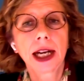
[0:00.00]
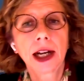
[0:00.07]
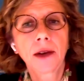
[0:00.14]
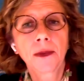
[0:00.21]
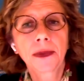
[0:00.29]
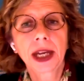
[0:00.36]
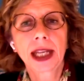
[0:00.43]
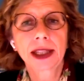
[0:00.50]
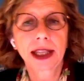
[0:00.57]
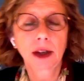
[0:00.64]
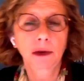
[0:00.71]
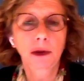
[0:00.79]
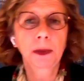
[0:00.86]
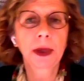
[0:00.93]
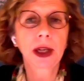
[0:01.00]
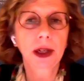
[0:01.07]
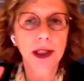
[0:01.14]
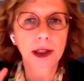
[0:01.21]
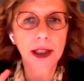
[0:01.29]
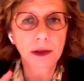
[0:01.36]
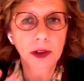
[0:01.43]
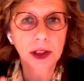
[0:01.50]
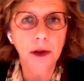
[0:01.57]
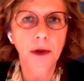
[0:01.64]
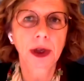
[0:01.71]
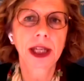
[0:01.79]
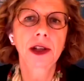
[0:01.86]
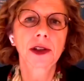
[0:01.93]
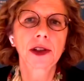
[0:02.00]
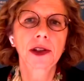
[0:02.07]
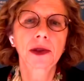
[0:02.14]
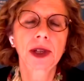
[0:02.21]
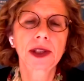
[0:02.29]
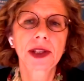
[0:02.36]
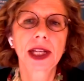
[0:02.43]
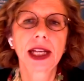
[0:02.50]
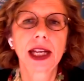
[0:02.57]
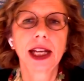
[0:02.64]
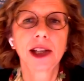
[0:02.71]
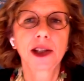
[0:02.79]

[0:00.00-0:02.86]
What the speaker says: and therefore be under even greater stress.